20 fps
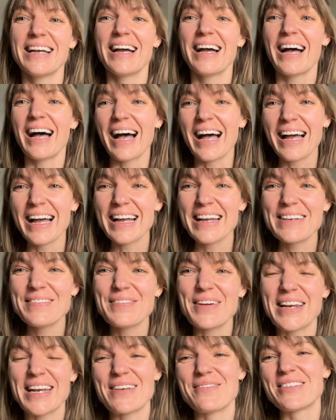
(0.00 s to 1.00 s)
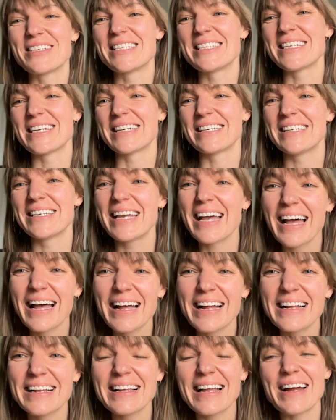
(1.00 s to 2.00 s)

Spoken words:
Hi, my name is Danielle.